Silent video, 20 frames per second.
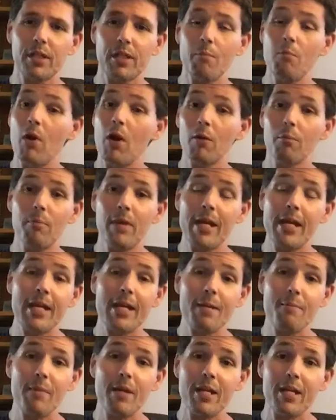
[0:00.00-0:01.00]
among
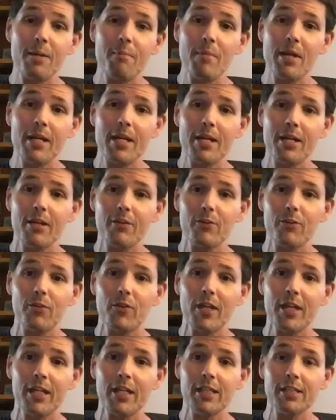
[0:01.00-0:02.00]
many other
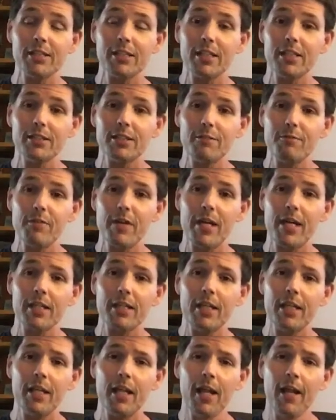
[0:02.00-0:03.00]
things is the fact
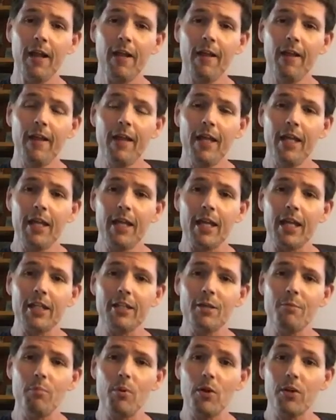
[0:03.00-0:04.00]
that in
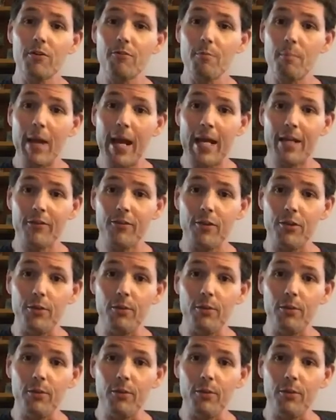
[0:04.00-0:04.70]
the book of Matthew,